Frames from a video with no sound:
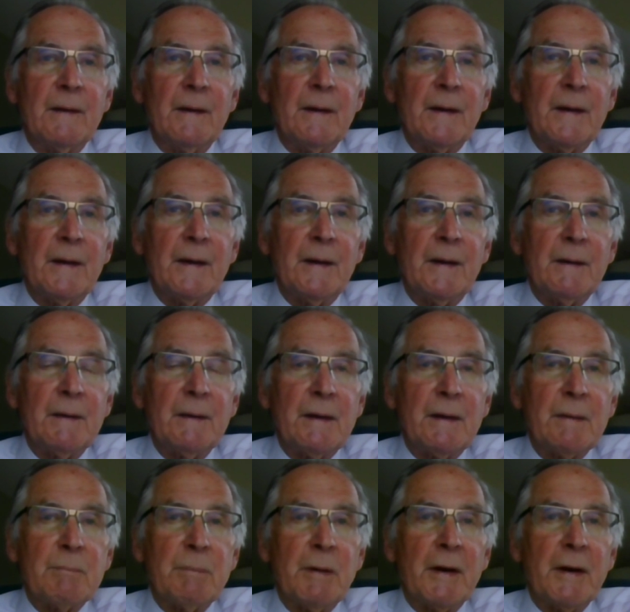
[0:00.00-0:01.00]

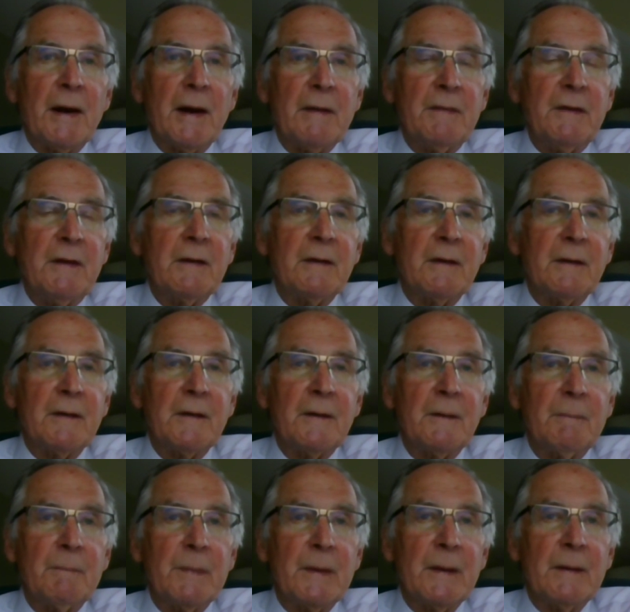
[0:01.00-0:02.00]
But I think
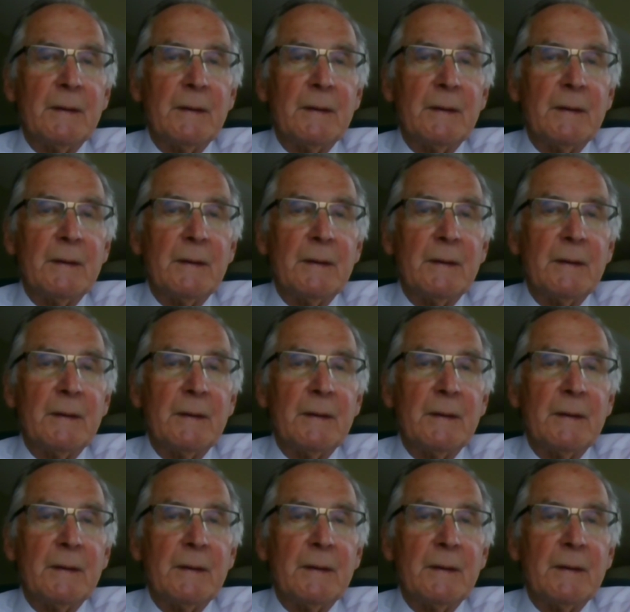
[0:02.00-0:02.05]
the